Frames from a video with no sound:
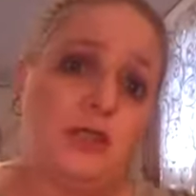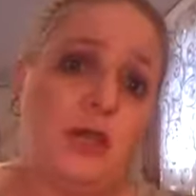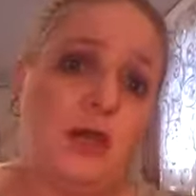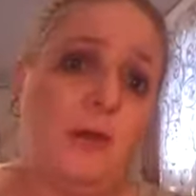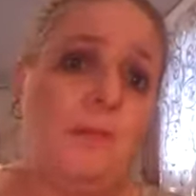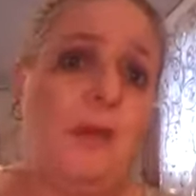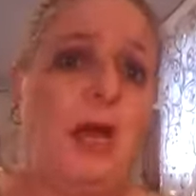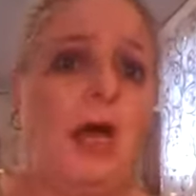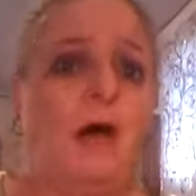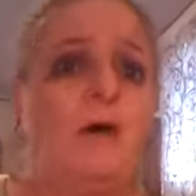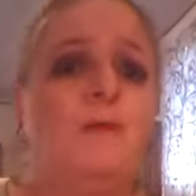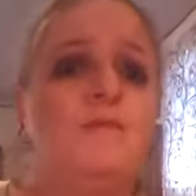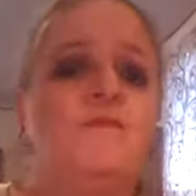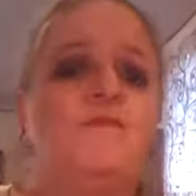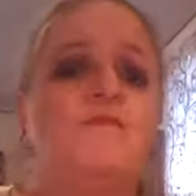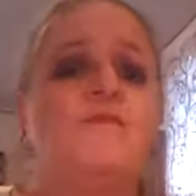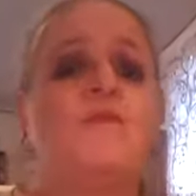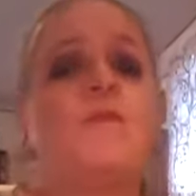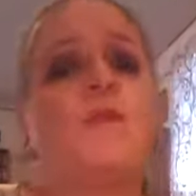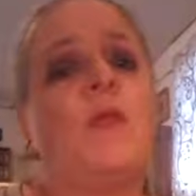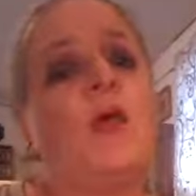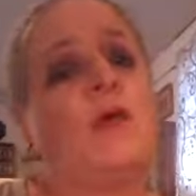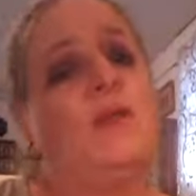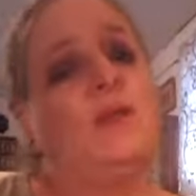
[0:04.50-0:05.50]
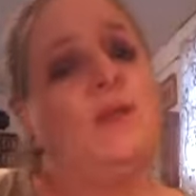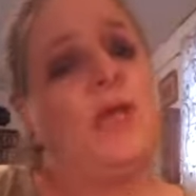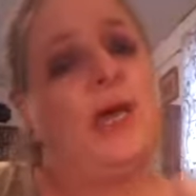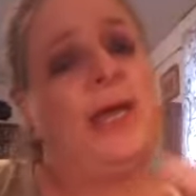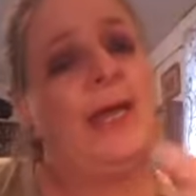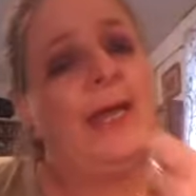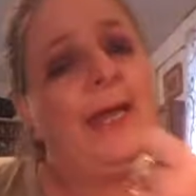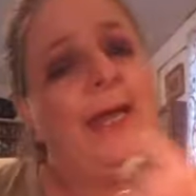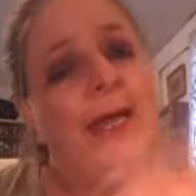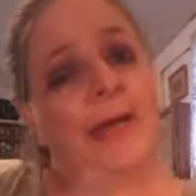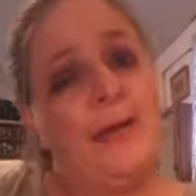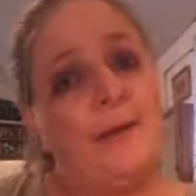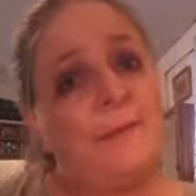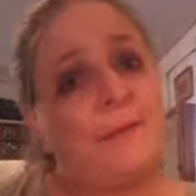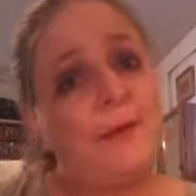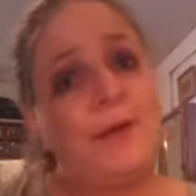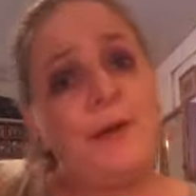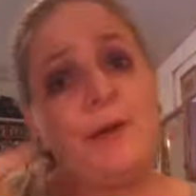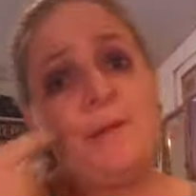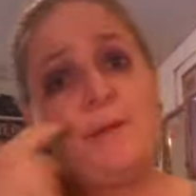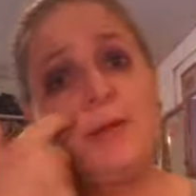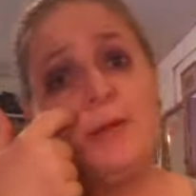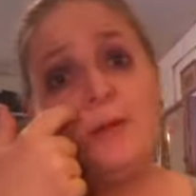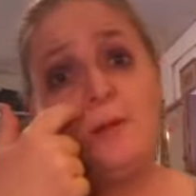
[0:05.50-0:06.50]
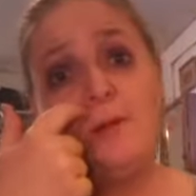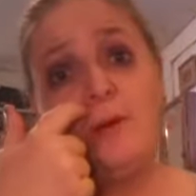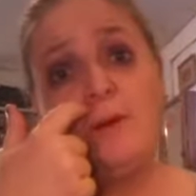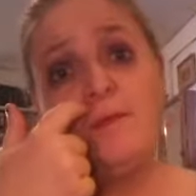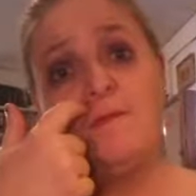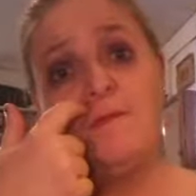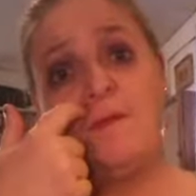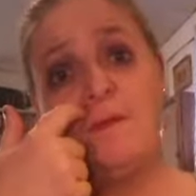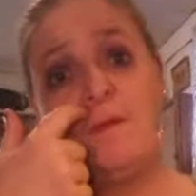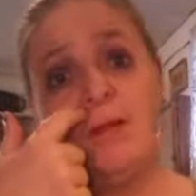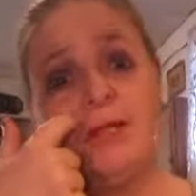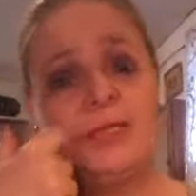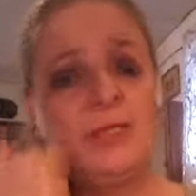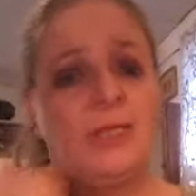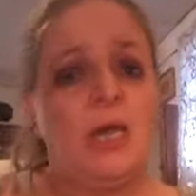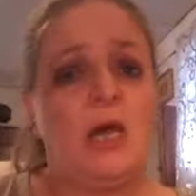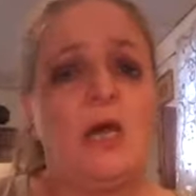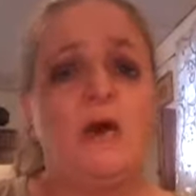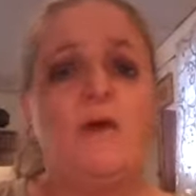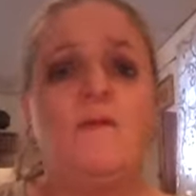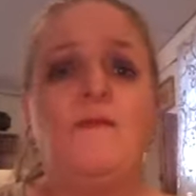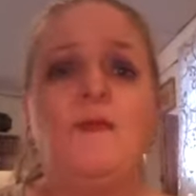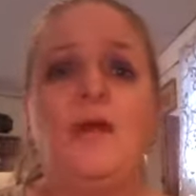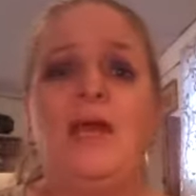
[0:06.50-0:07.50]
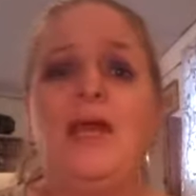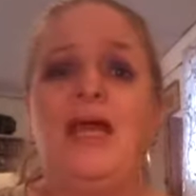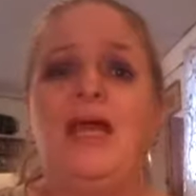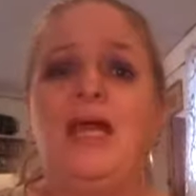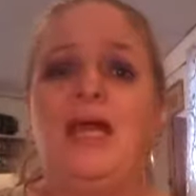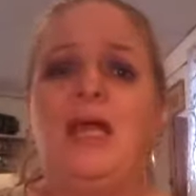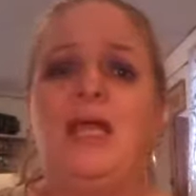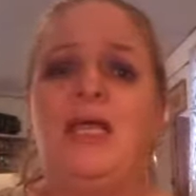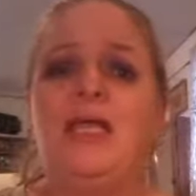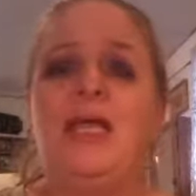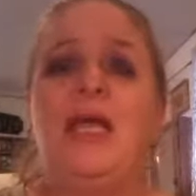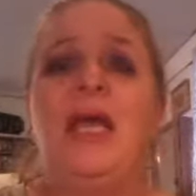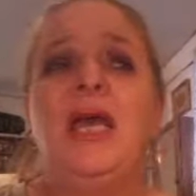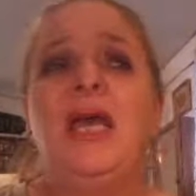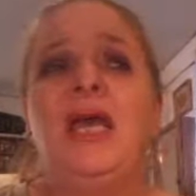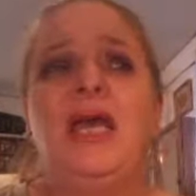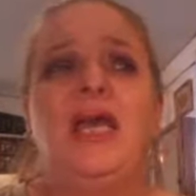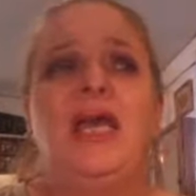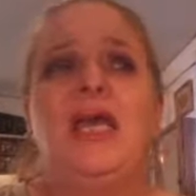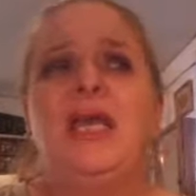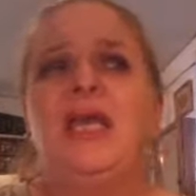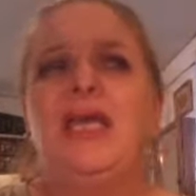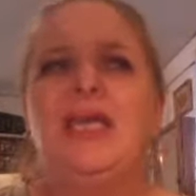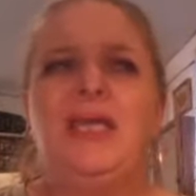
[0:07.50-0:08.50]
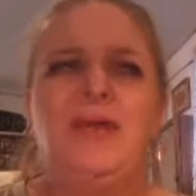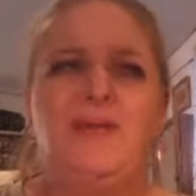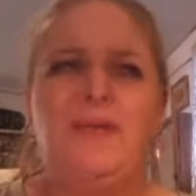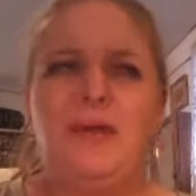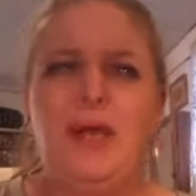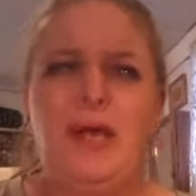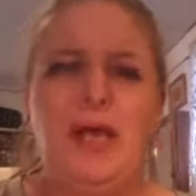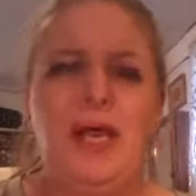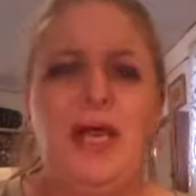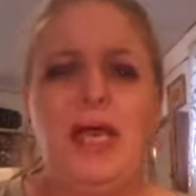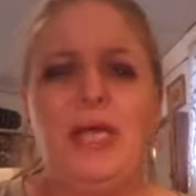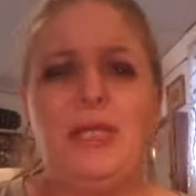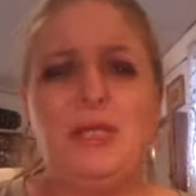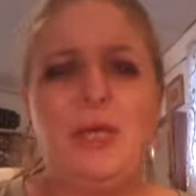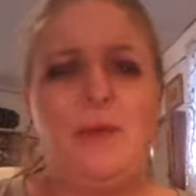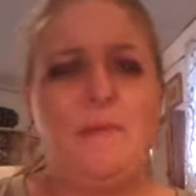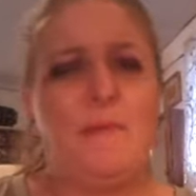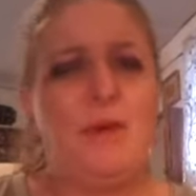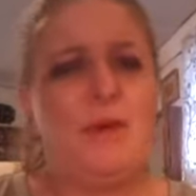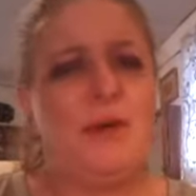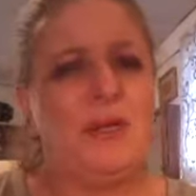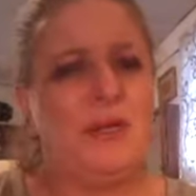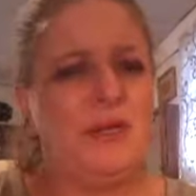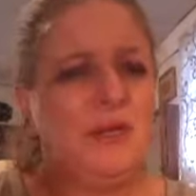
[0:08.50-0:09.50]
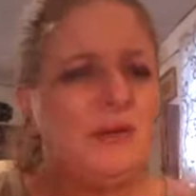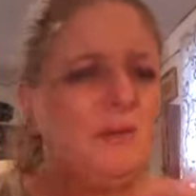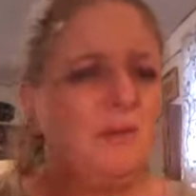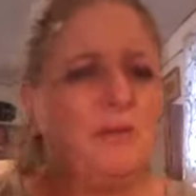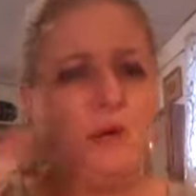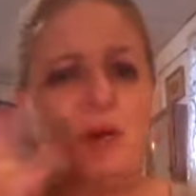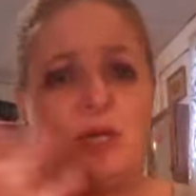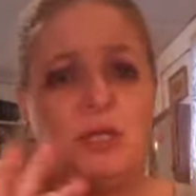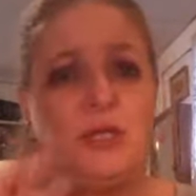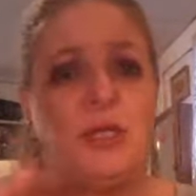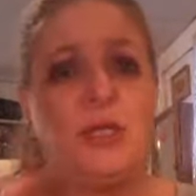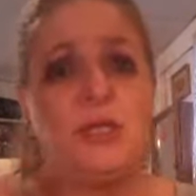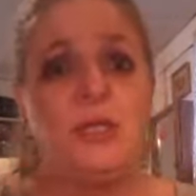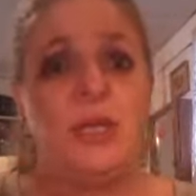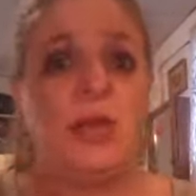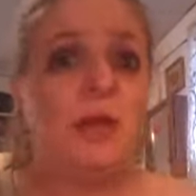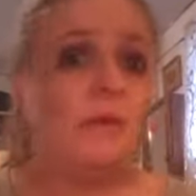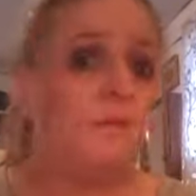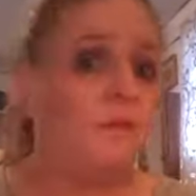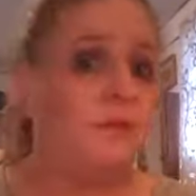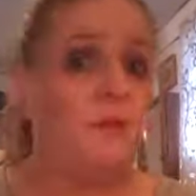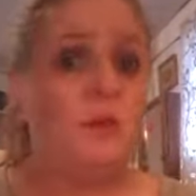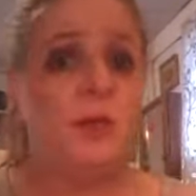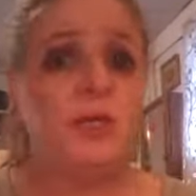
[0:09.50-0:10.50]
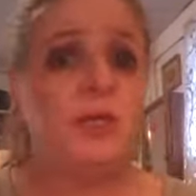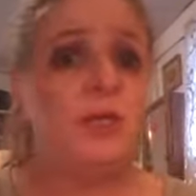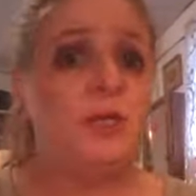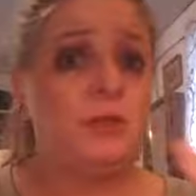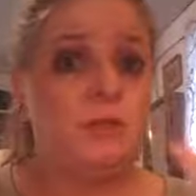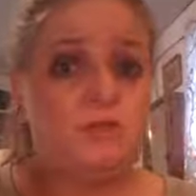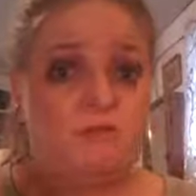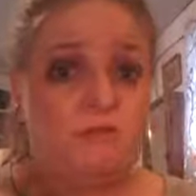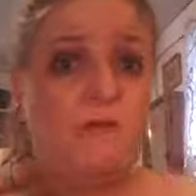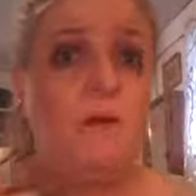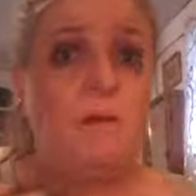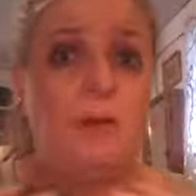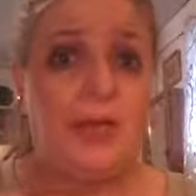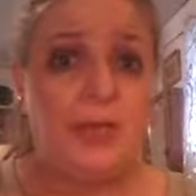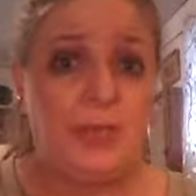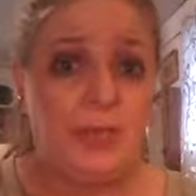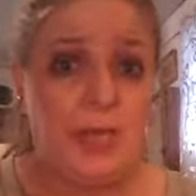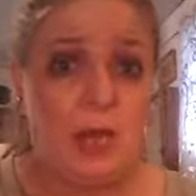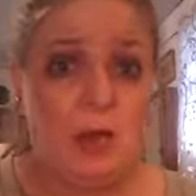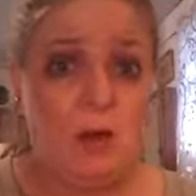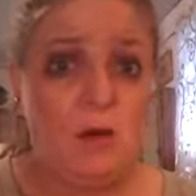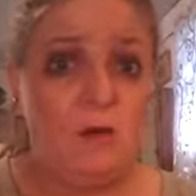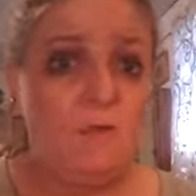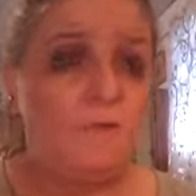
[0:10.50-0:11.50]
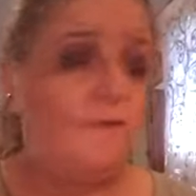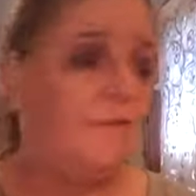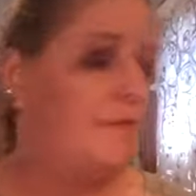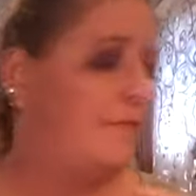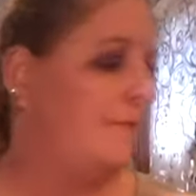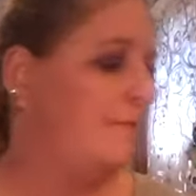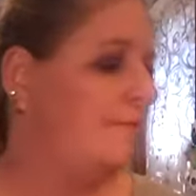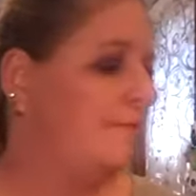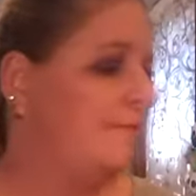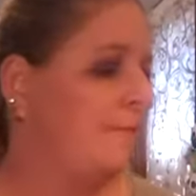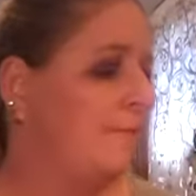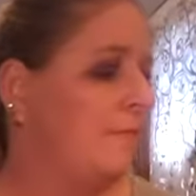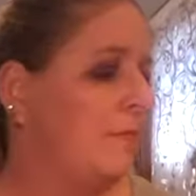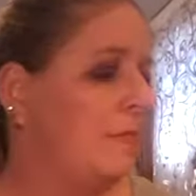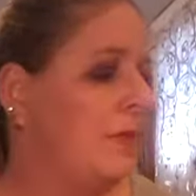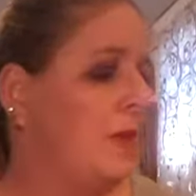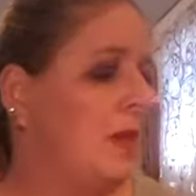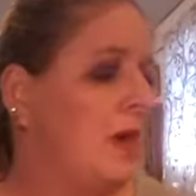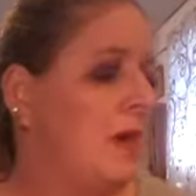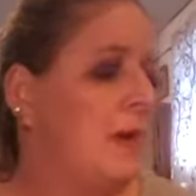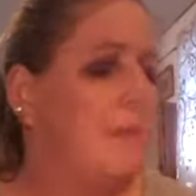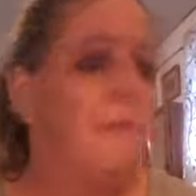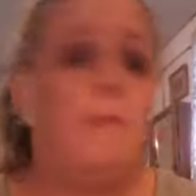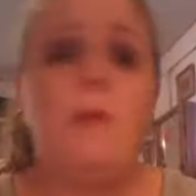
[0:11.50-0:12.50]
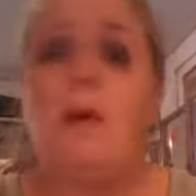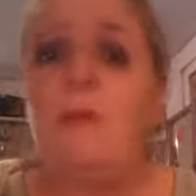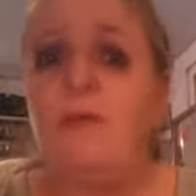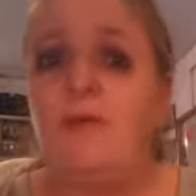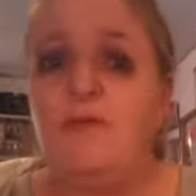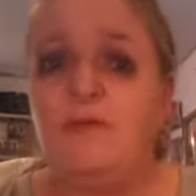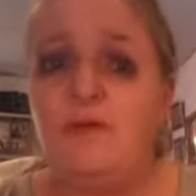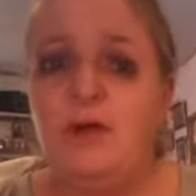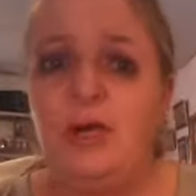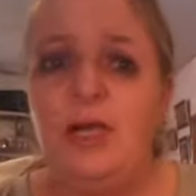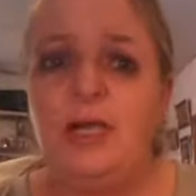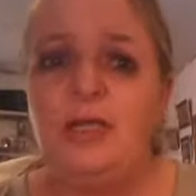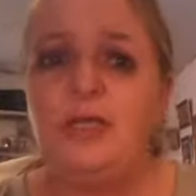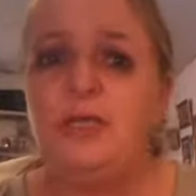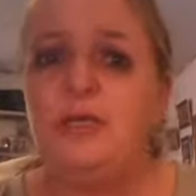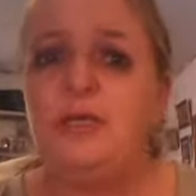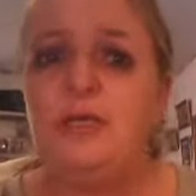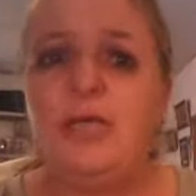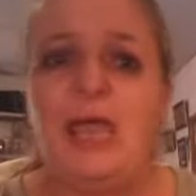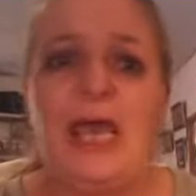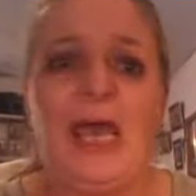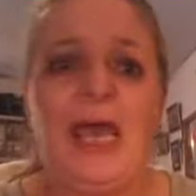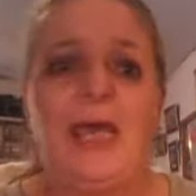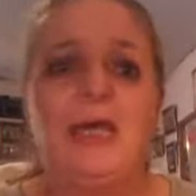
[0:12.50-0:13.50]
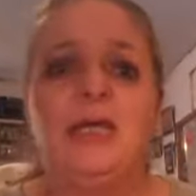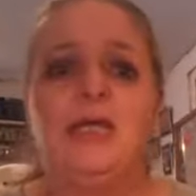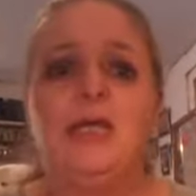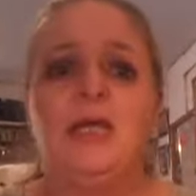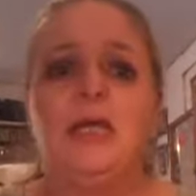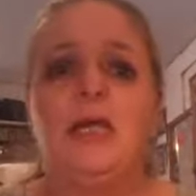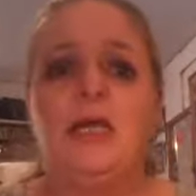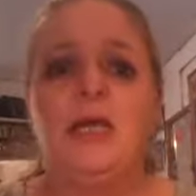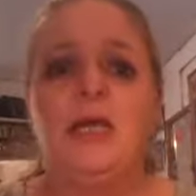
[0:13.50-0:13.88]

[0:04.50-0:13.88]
to y'all about that I am going to be doing for myself and give y'all a heads up on a little project that I'm doing for myself. But before I do that,